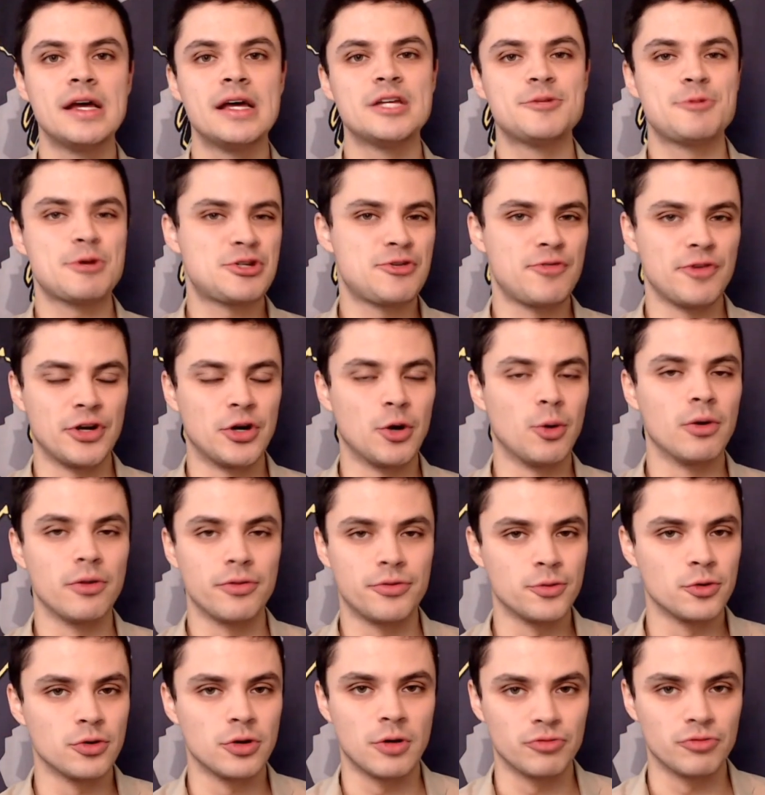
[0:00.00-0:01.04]
especially if you're going
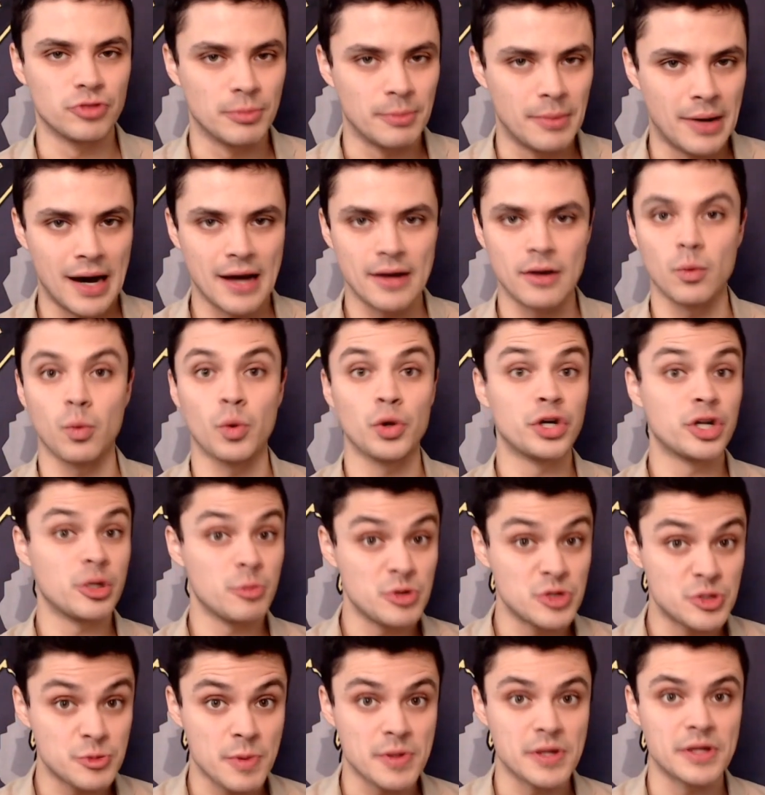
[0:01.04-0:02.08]
through a remodel where you're going to
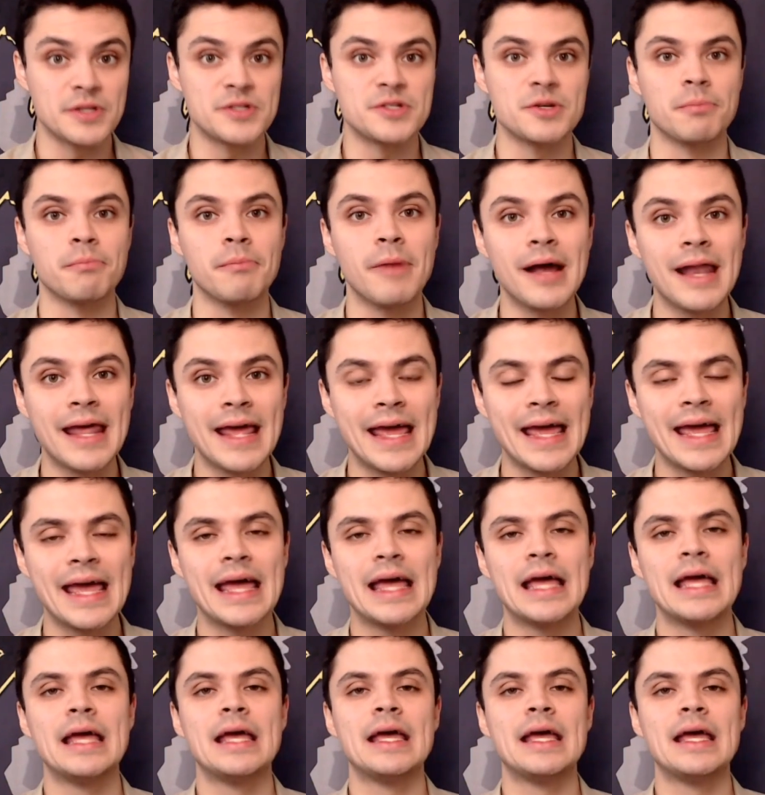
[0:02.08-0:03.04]
be spending some money